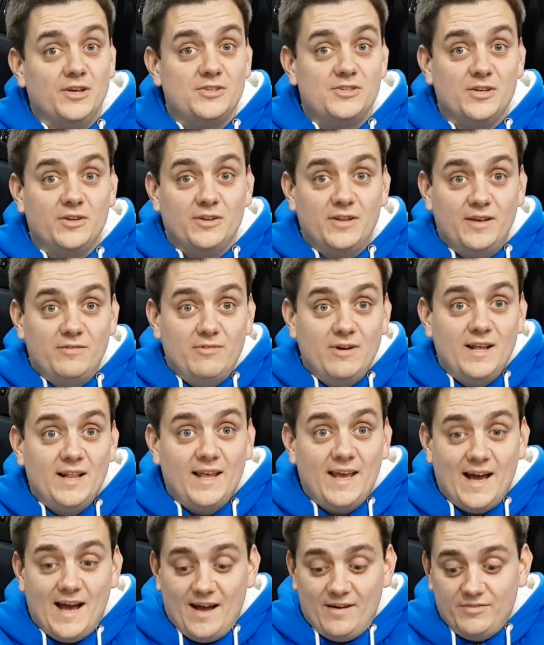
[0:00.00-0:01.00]
So they really
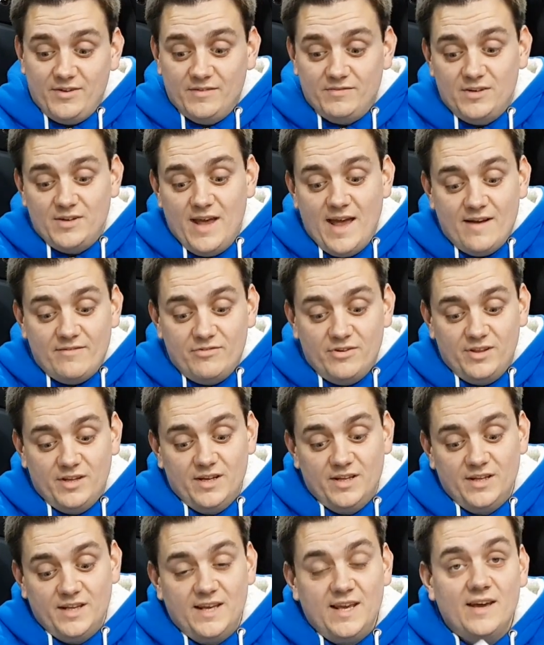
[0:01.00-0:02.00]
have given you everything
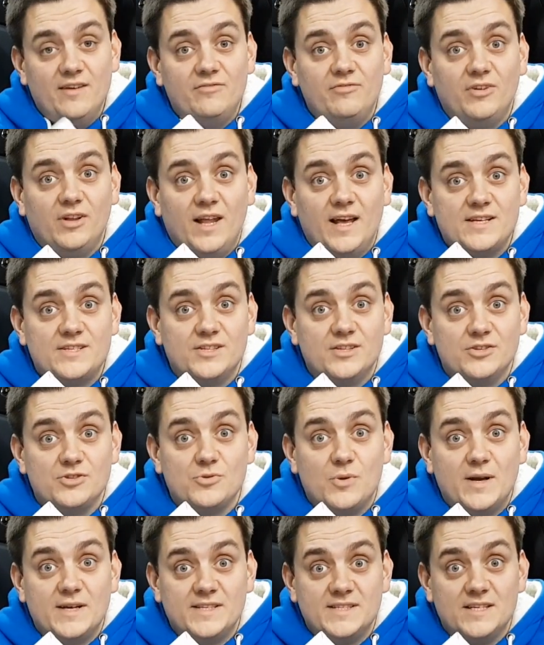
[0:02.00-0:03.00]
in the kit for less than
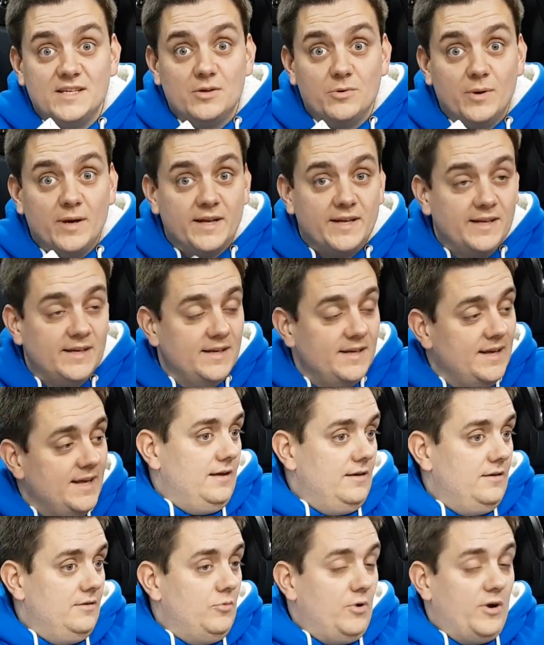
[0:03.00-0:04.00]
20 quid.
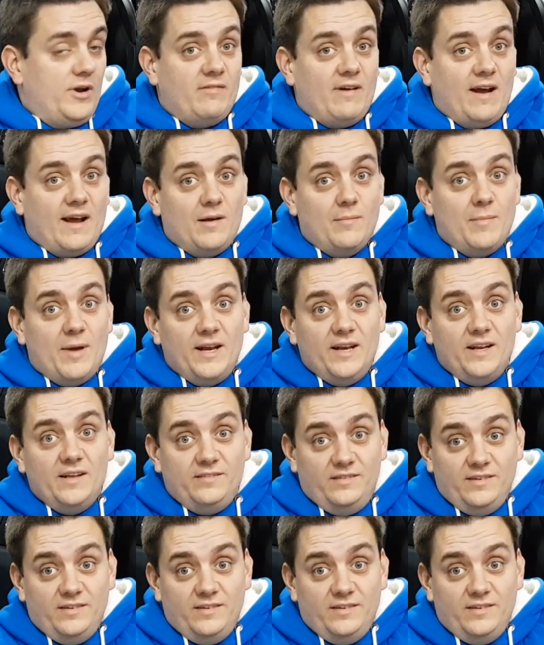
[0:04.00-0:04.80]
Would I recommend it?